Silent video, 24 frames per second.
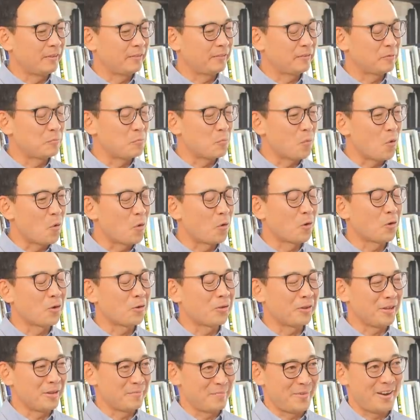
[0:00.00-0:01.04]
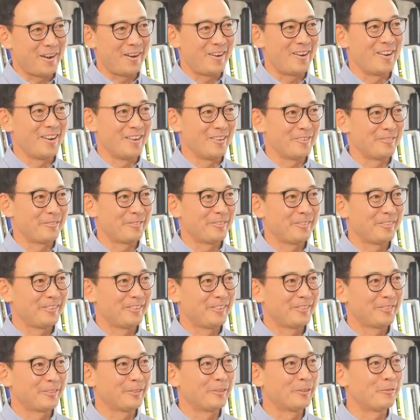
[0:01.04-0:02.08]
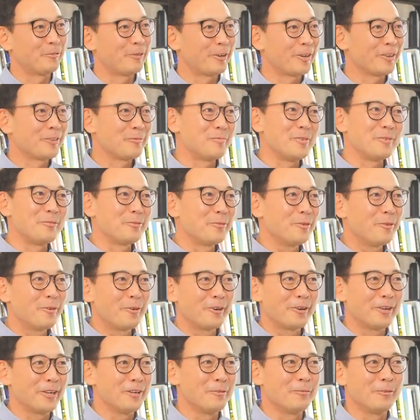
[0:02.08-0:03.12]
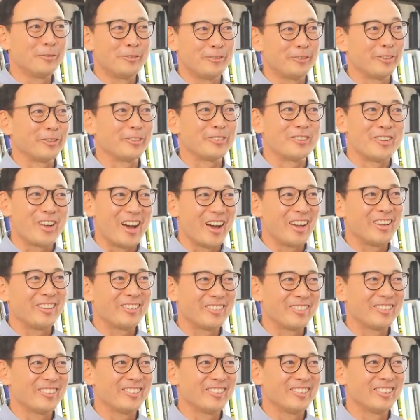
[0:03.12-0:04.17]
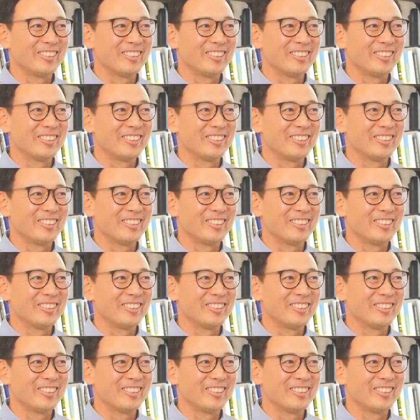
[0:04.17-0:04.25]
this moral imperative so whereas before it was just nice,